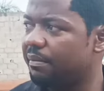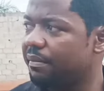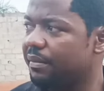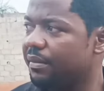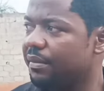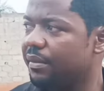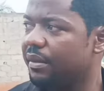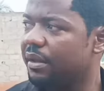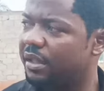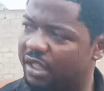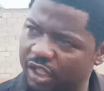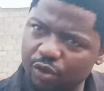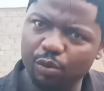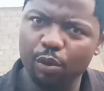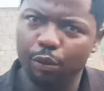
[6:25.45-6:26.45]
Amen. Amen.
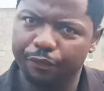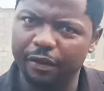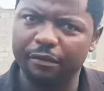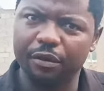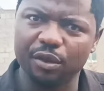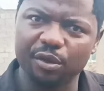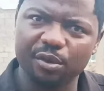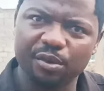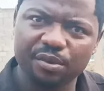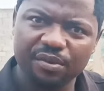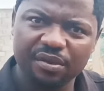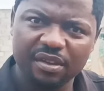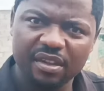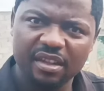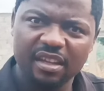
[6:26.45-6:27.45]
This week will favor you.
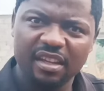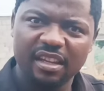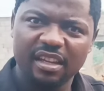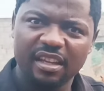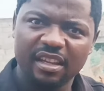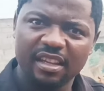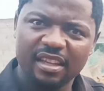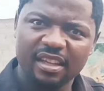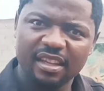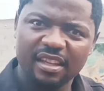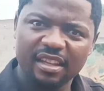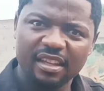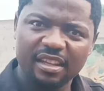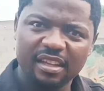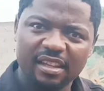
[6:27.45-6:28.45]
Amen. Amen.
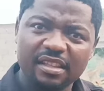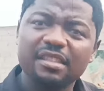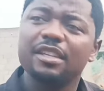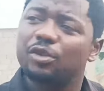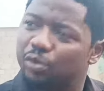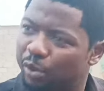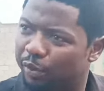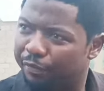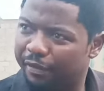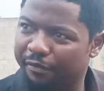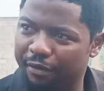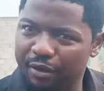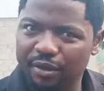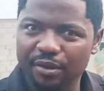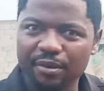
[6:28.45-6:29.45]
This week will
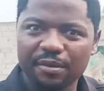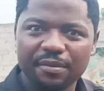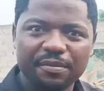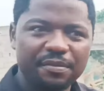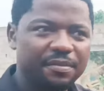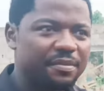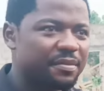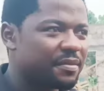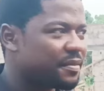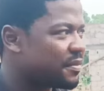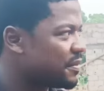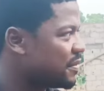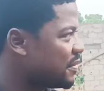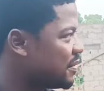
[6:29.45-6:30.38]
favor you. Amen.